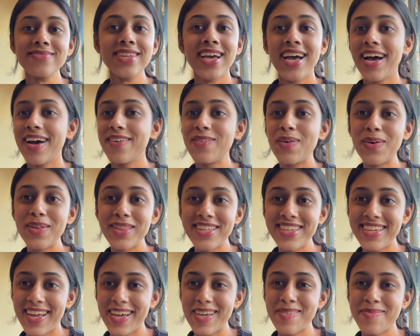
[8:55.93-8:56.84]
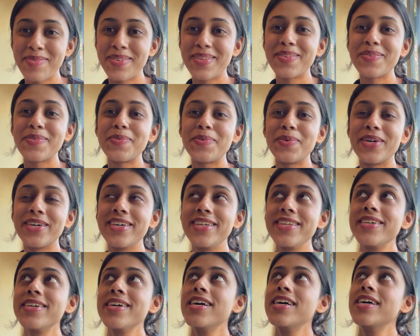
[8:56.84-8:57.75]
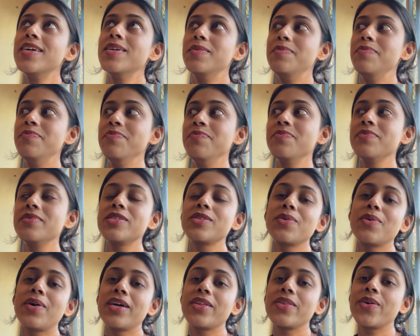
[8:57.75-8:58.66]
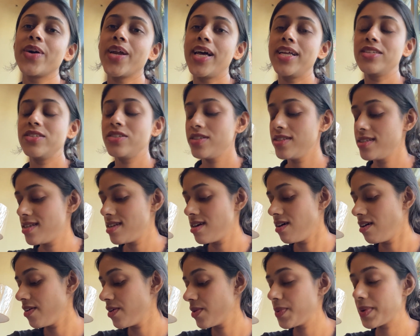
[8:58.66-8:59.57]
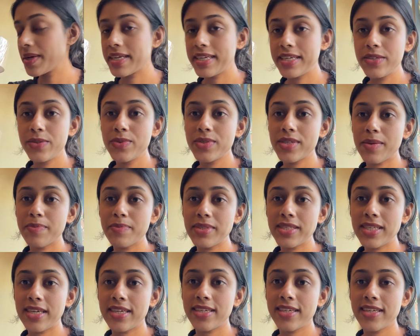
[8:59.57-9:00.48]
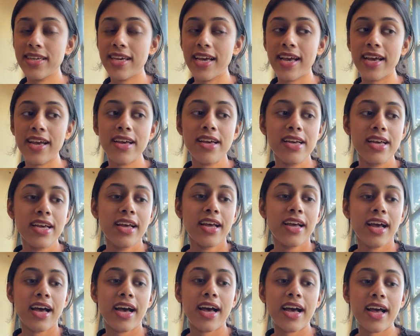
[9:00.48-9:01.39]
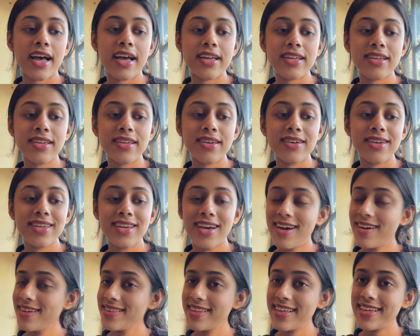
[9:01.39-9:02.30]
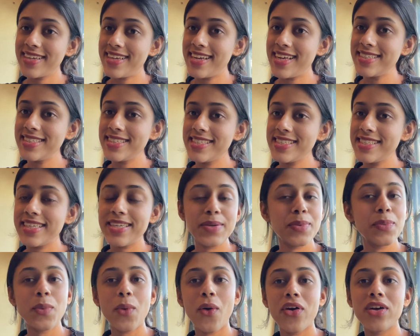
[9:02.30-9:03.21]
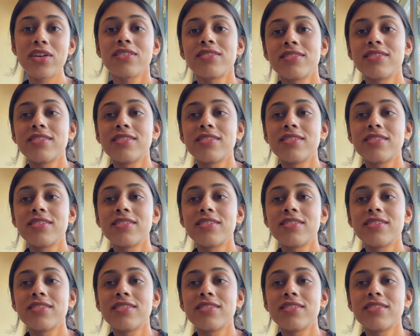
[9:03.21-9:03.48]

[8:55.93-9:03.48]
I have all the time in the world. So I thought I'll just quickly do some skincare, and yeah, then let's see what